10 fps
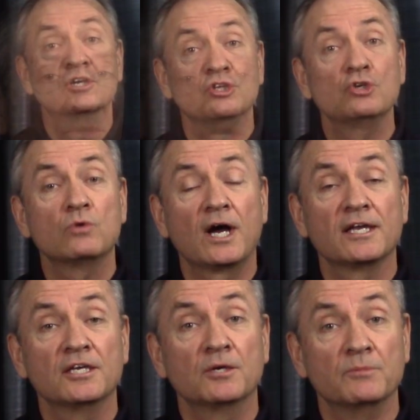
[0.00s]

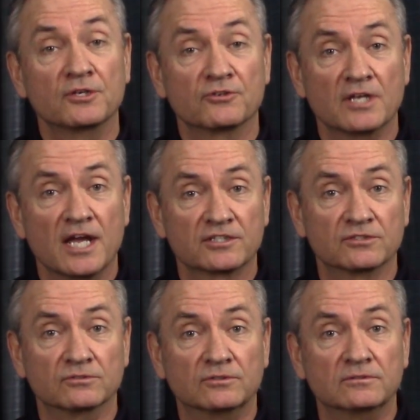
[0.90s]
UIM
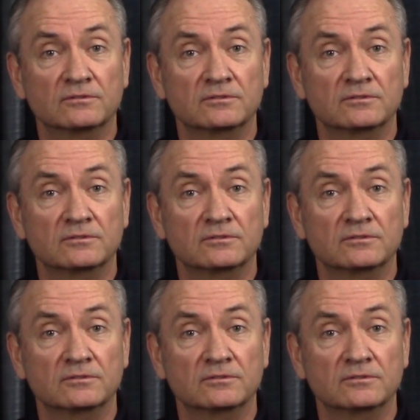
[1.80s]
International